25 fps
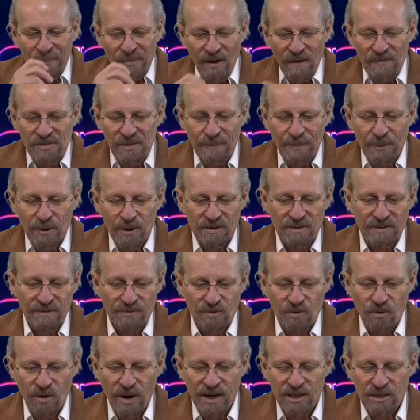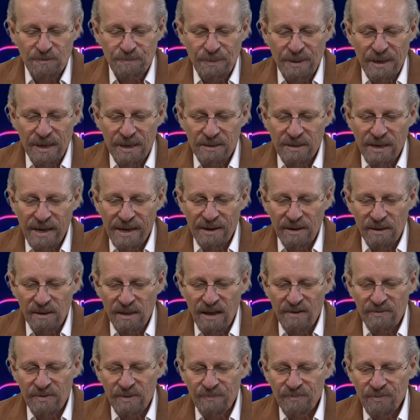of the birth of Christ being
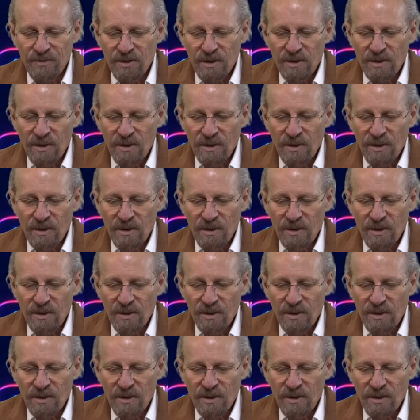9/11?